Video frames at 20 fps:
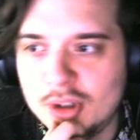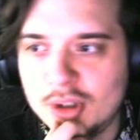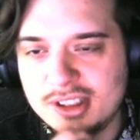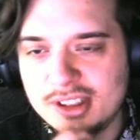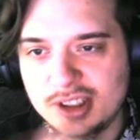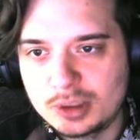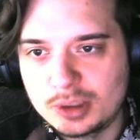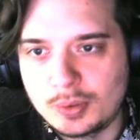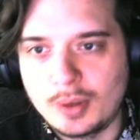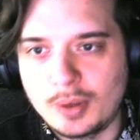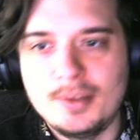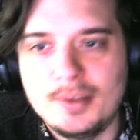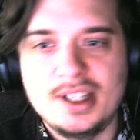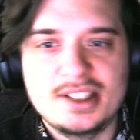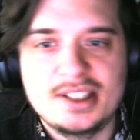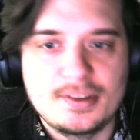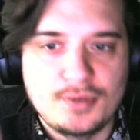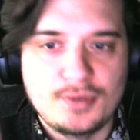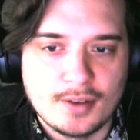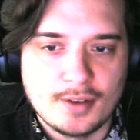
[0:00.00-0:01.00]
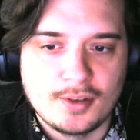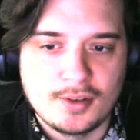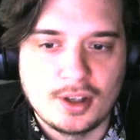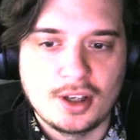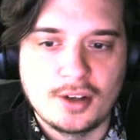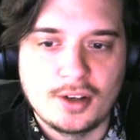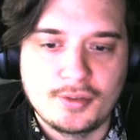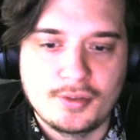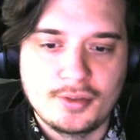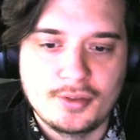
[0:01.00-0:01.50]
it's 1 minute if you have a lot
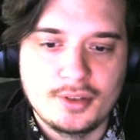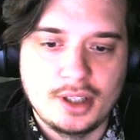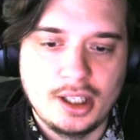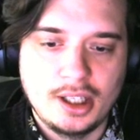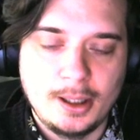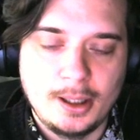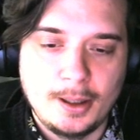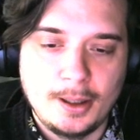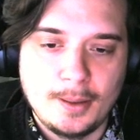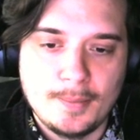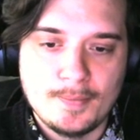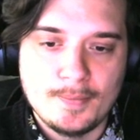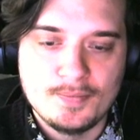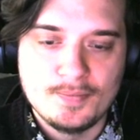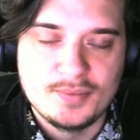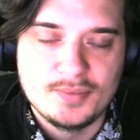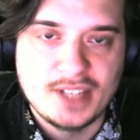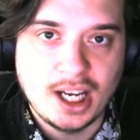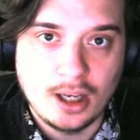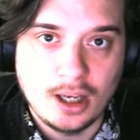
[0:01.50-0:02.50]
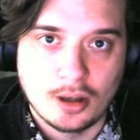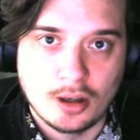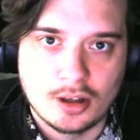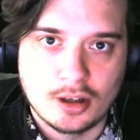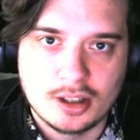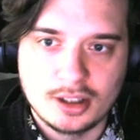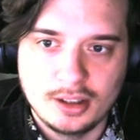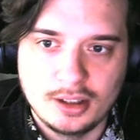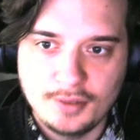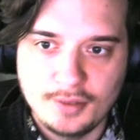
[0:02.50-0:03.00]
of dialogue.
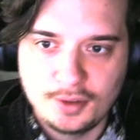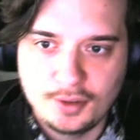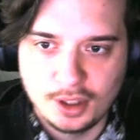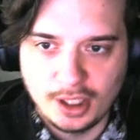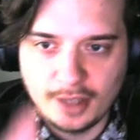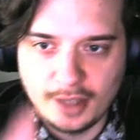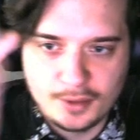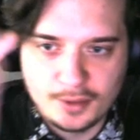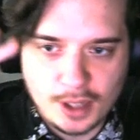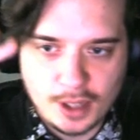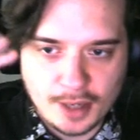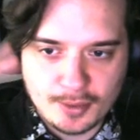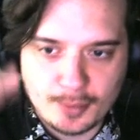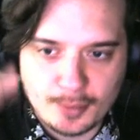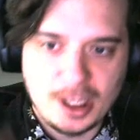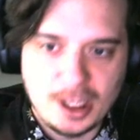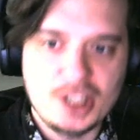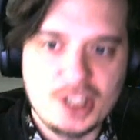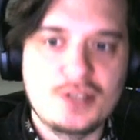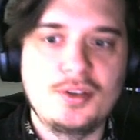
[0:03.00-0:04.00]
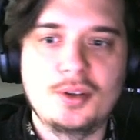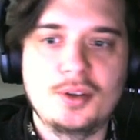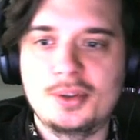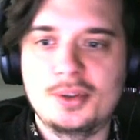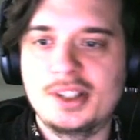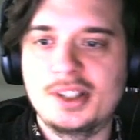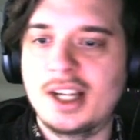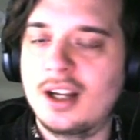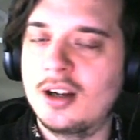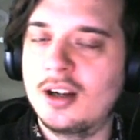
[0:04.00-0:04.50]
If you have a page filled with
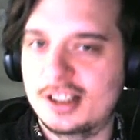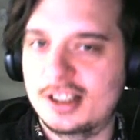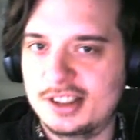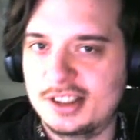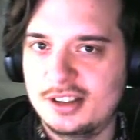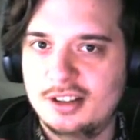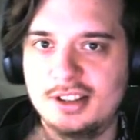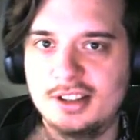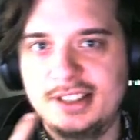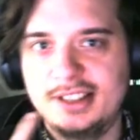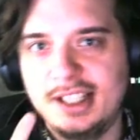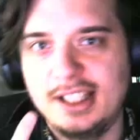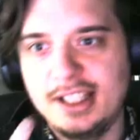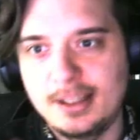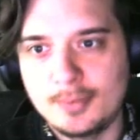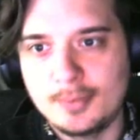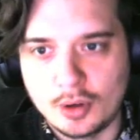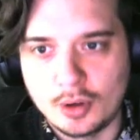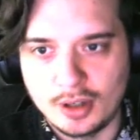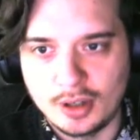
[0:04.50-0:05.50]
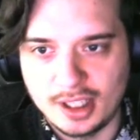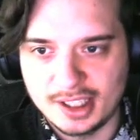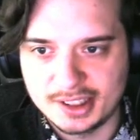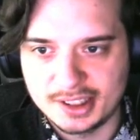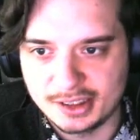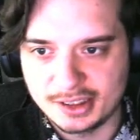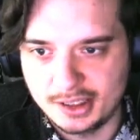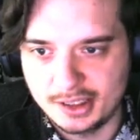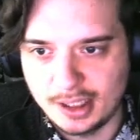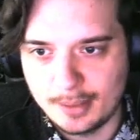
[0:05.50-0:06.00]
dialogue, it's gonna take more or less
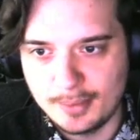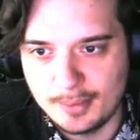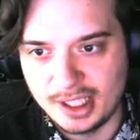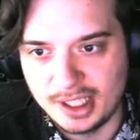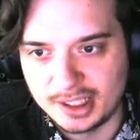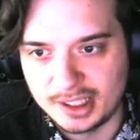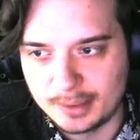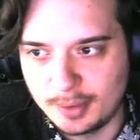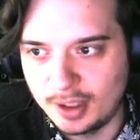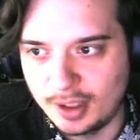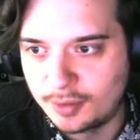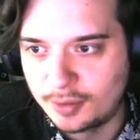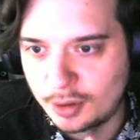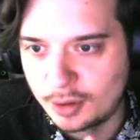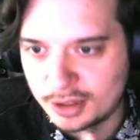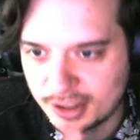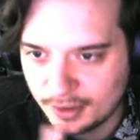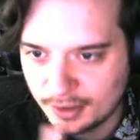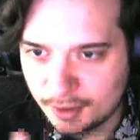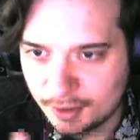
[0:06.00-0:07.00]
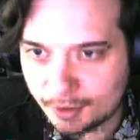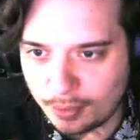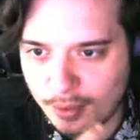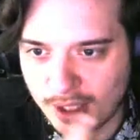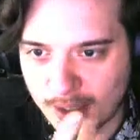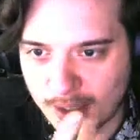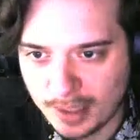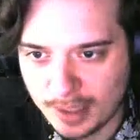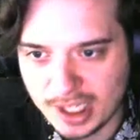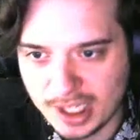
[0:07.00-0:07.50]
a minute. But of course, if you write a
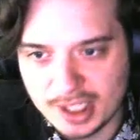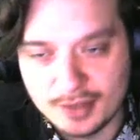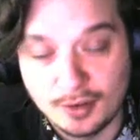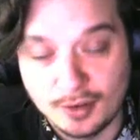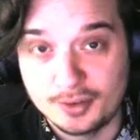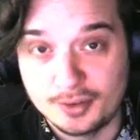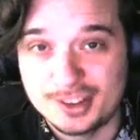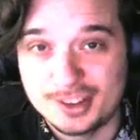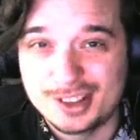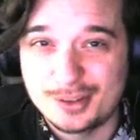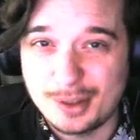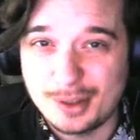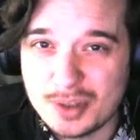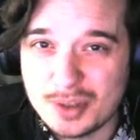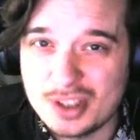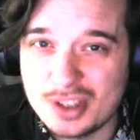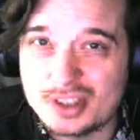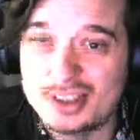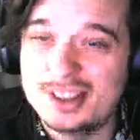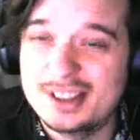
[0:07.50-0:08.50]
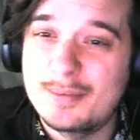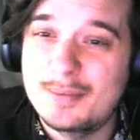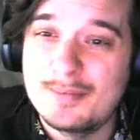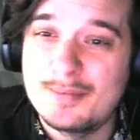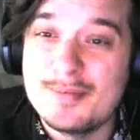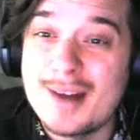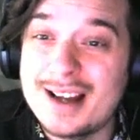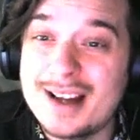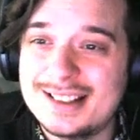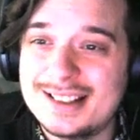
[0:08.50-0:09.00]
page full of descriptions, that
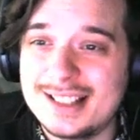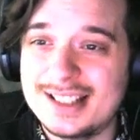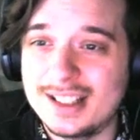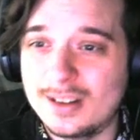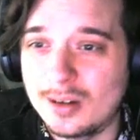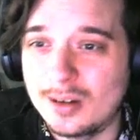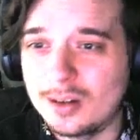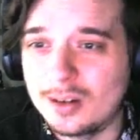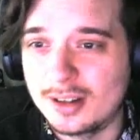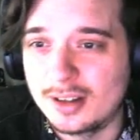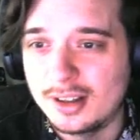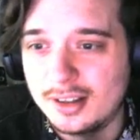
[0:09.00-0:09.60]
might take longer.